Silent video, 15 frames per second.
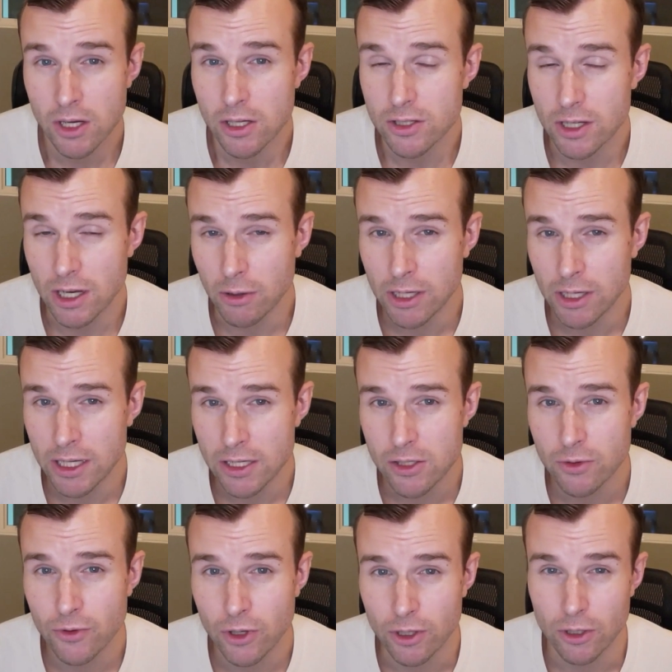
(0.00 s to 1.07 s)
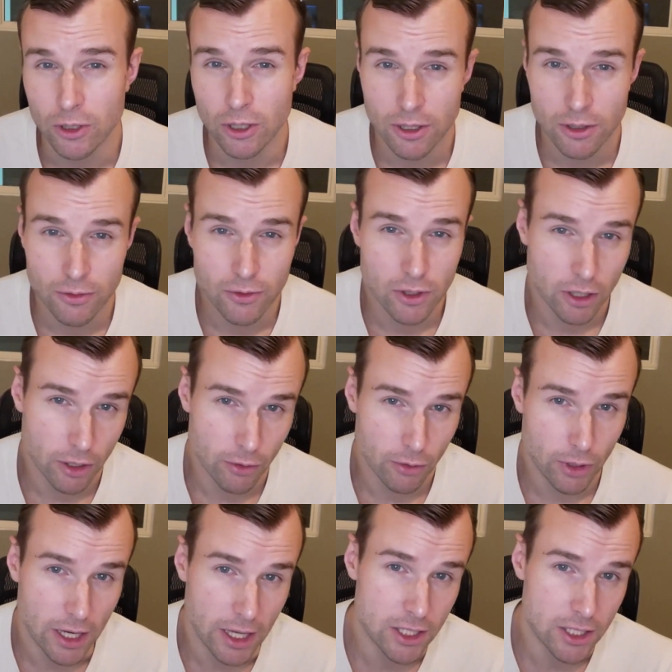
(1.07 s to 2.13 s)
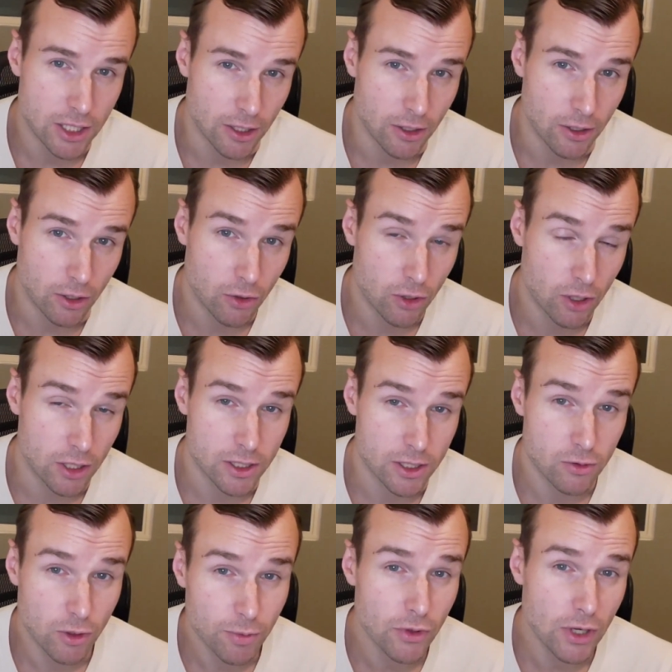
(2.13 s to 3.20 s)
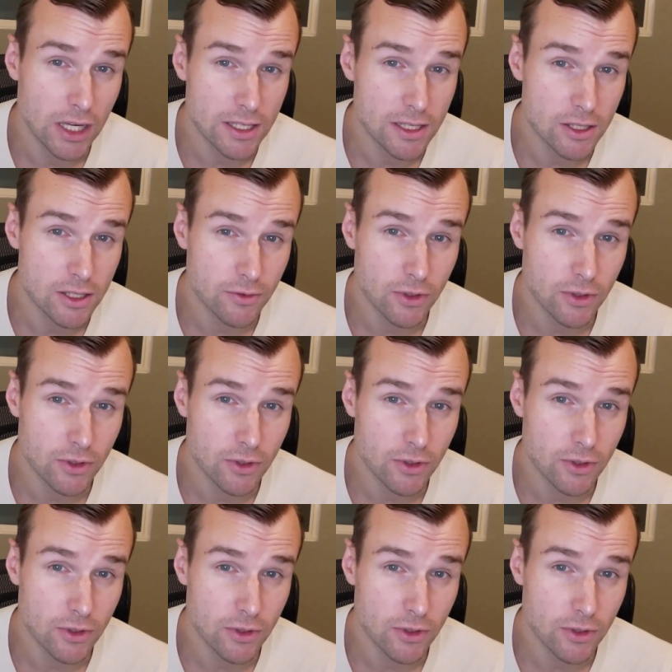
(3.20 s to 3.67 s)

So nowadays you've got a lot of correlation across crypto assets,